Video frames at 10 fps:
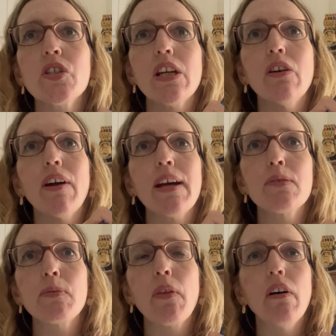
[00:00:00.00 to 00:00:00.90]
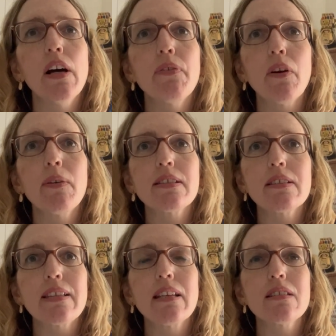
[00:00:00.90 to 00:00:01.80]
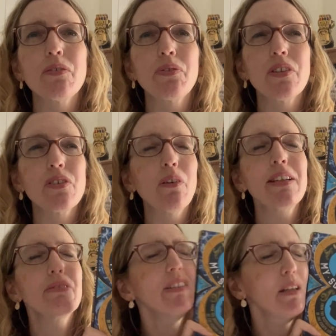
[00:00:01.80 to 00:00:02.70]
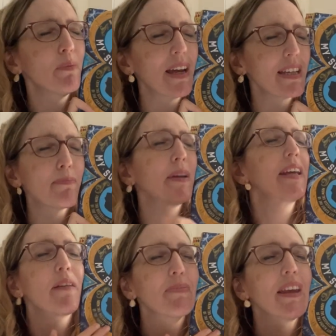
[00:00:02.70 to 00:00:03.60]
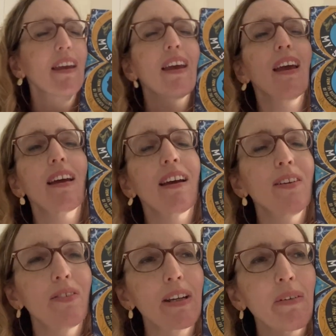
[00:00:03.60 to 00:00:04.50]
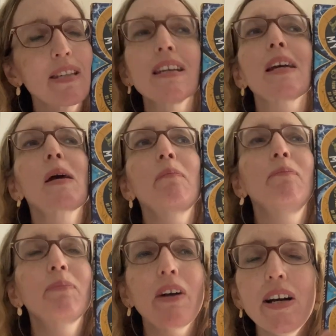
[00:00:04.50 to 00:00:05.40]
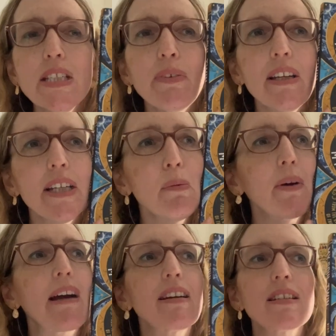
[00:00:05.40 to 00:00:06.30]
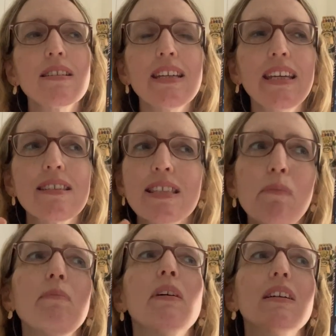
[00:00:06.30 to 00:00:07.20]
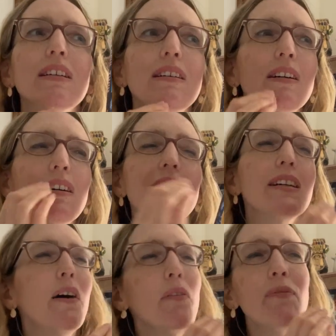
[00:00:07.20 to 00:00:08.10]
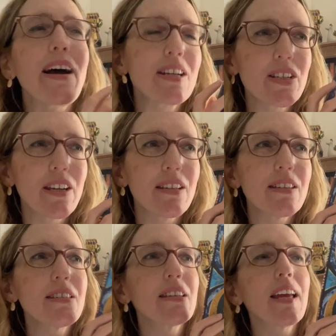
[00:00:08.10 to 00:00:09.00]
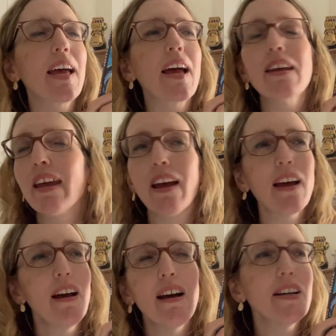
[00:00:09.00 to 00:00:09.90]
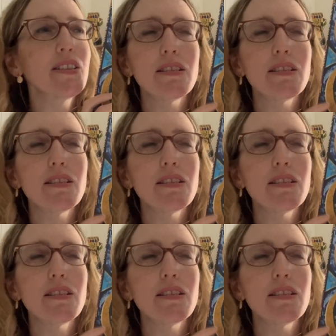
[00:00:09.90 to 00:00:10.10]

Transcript: she craves with Ivo is a sense of control. It's really weird, but yeah, not really weird. Kind of unlikable characters in some fashion. Yeah, I